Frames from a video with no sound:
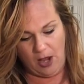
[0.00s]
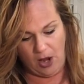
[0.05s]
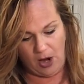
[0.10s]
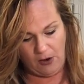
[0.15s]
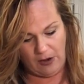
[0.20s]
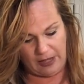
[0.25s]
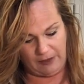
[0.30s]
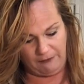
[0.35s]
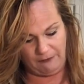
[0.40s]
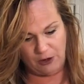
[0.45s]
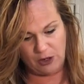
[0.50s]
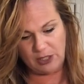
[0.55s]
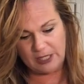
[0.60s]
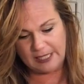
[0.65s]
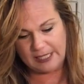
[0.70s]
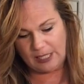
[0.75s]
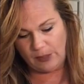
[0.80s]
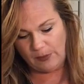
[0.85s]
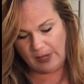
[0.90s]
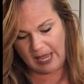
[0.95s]
All right, first
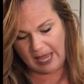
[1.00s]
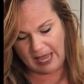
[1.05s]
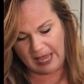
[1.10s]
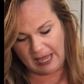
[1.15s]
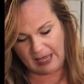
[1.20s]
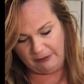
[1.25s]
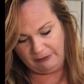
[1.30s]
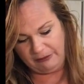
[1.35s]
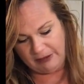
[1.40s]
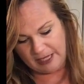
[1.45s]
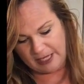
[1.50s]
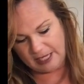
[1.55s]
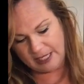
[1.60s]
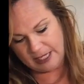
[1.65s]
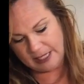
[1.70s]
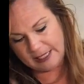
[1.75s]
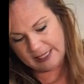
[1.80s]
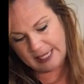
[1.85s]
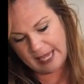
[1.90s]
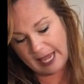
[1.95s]
thing we have
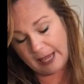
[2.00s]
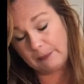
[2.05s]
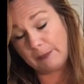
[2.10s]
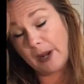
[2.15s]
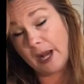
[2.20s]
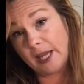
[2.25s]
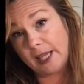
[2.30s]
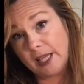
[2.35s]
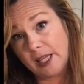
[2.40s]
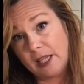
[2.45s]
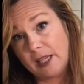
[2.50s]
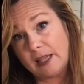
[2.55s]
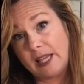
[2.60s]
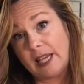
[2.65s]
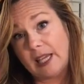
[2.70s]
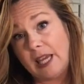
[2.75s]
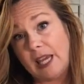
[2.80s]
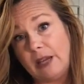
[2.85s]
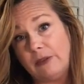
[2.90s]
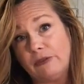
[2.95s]
is a bucket
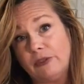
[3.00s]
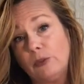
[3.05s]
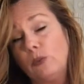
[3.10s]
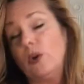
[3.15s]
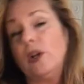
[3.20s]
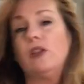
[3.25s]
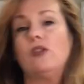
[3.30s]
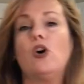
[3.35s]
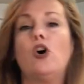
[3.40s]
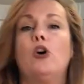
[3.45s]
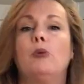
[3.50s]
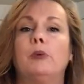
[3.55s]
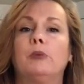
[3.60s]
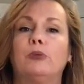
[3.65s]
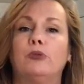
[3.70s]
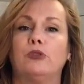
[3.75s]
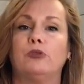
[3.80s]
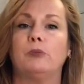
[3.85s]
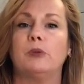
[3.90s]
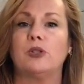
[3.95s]
that came from one of the home
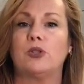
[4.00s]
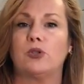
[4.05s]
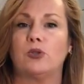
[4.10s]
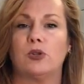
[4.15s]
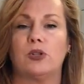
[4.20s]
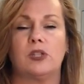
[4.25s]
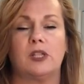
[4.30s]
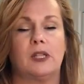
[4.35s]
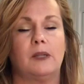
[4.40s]
improvement stores.